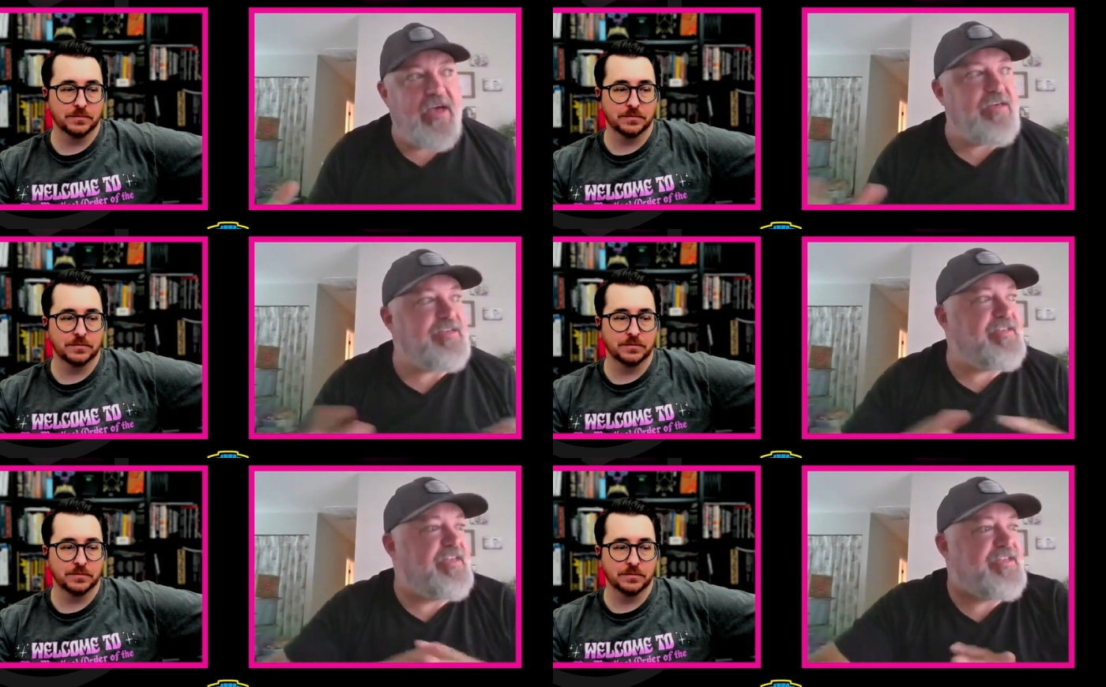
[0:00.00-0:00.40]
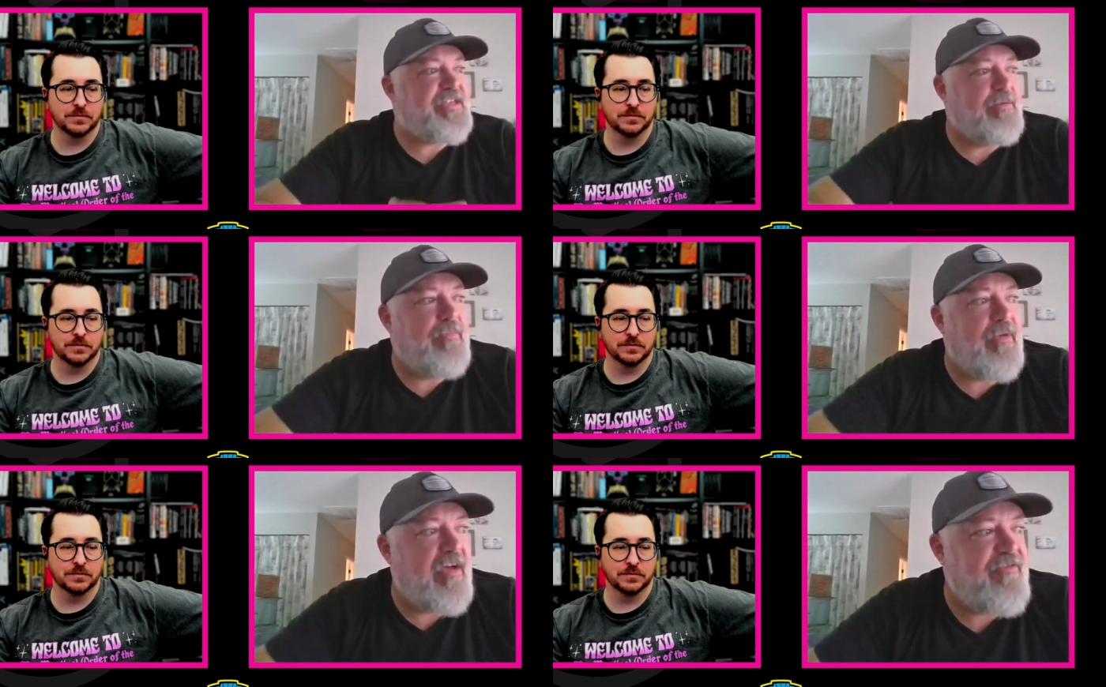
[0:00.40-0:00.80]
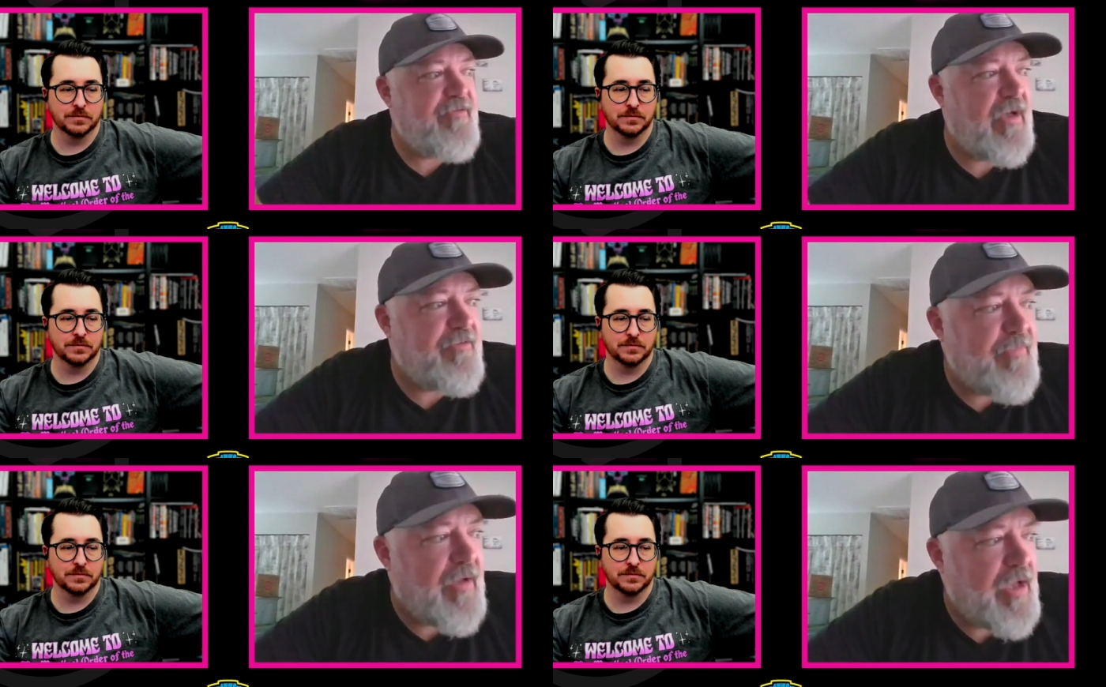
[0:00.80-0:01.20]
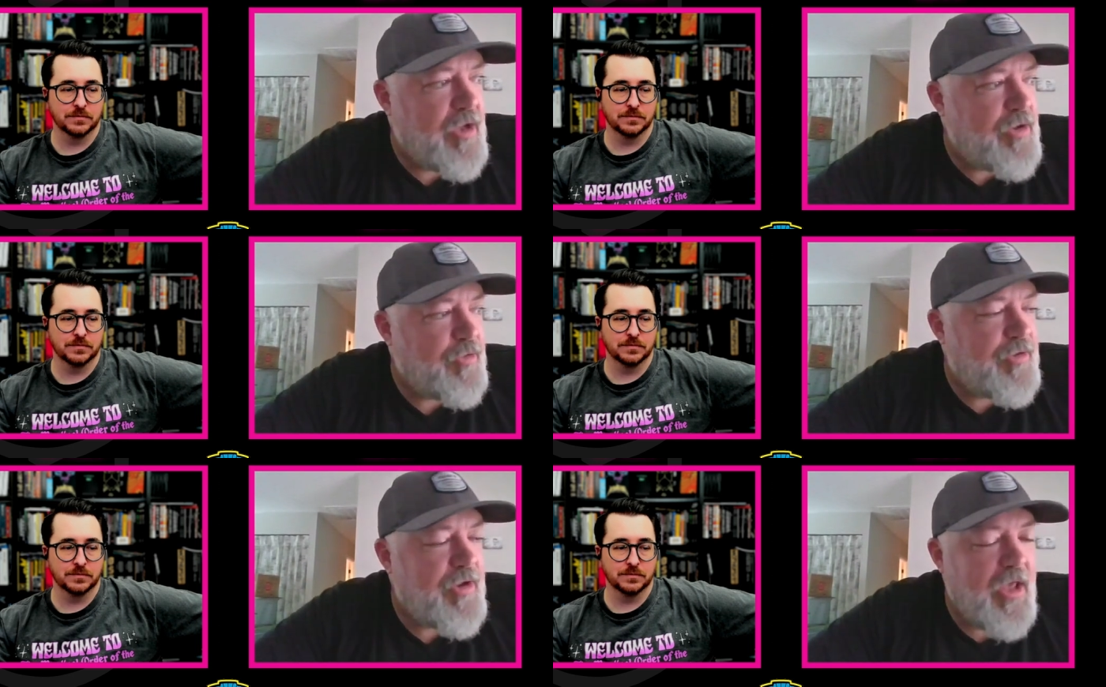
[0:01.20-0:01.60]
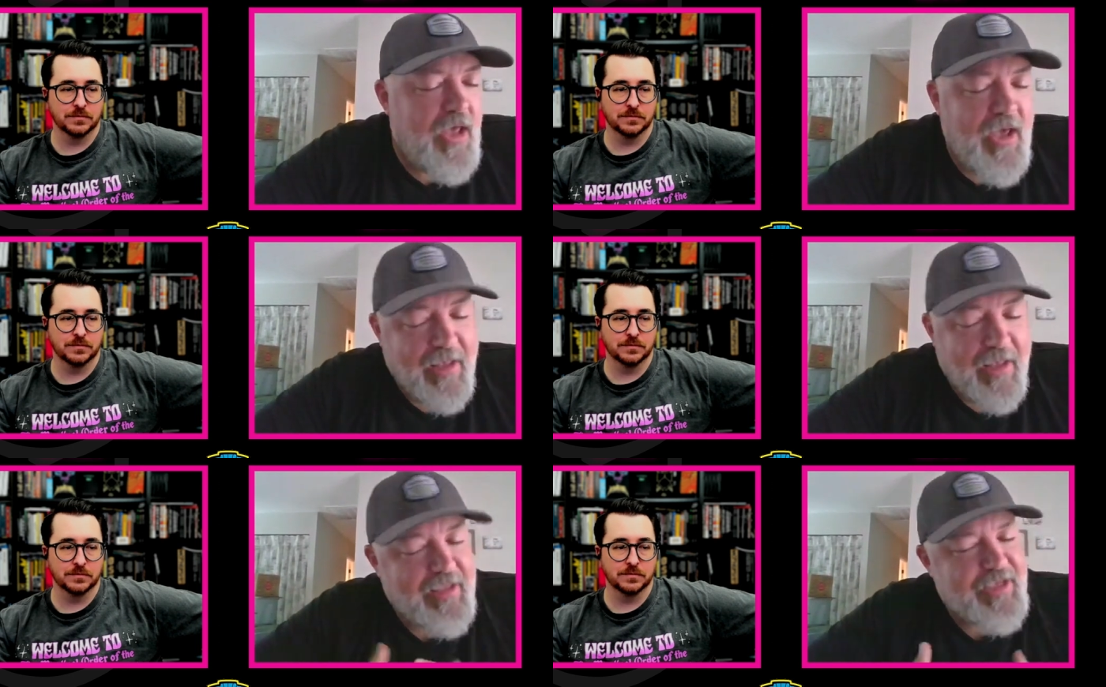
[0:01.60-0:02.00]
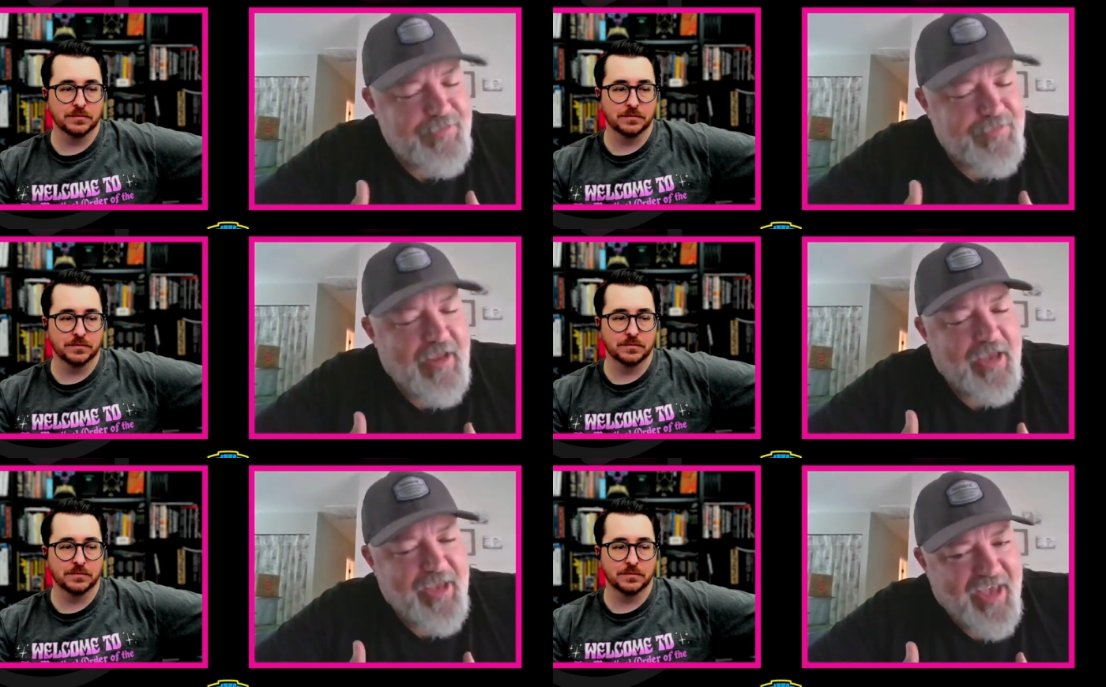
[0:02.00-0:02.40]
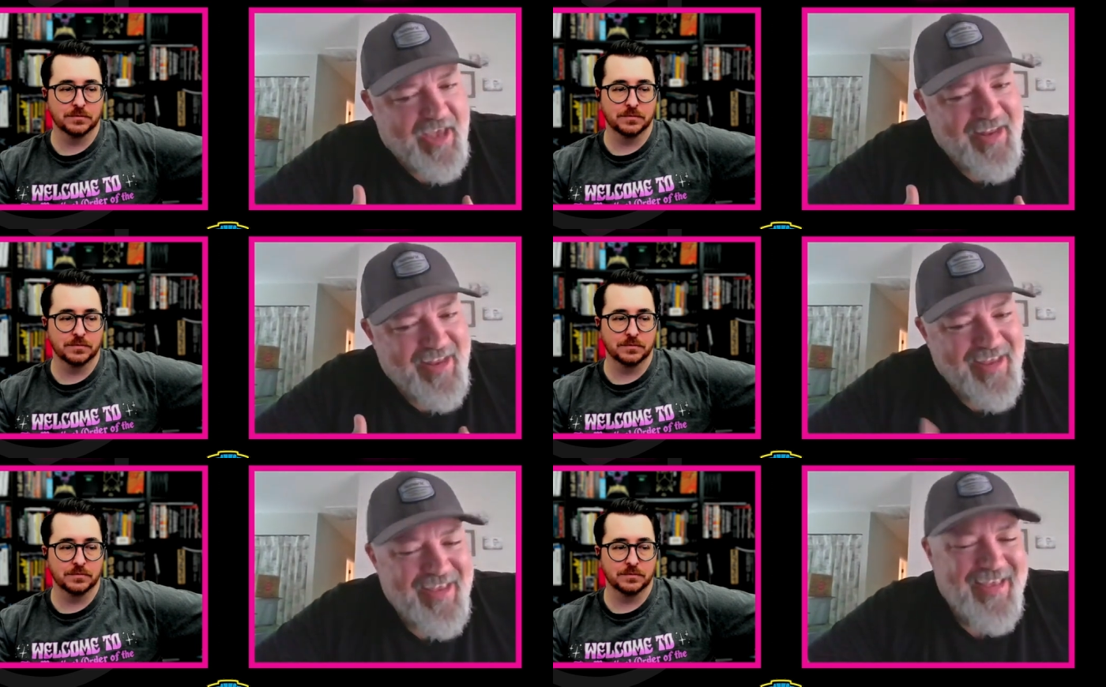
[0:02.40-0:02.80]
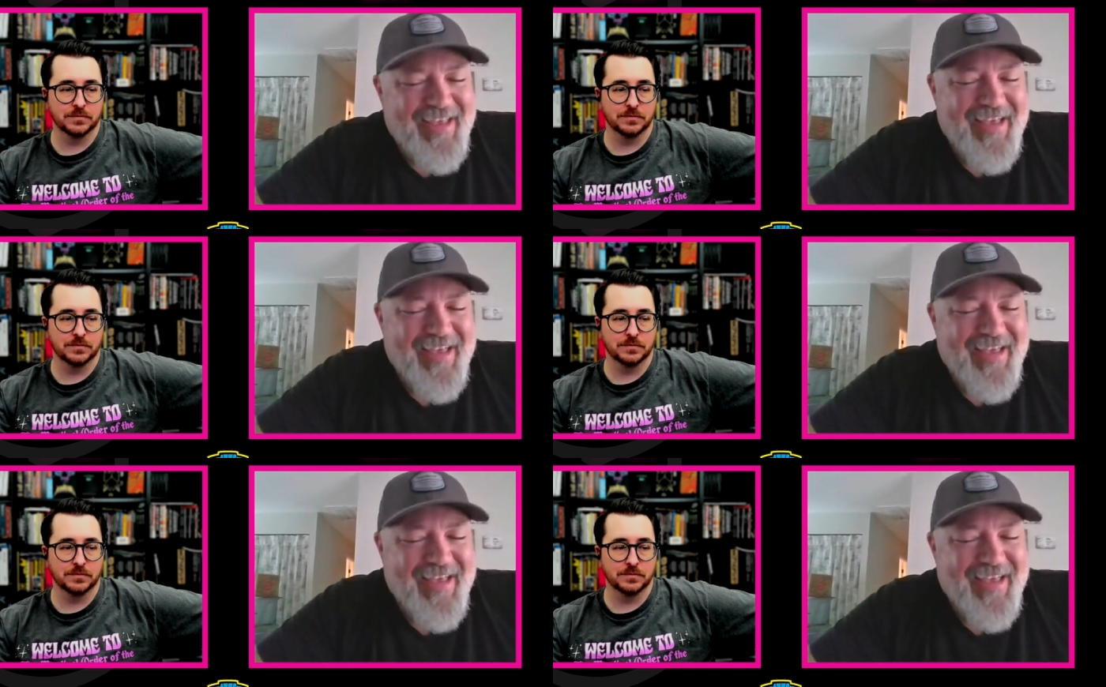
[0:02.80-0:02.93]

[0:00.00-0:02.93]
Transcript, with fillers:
Speaker 1: a system of, of my own at least not yet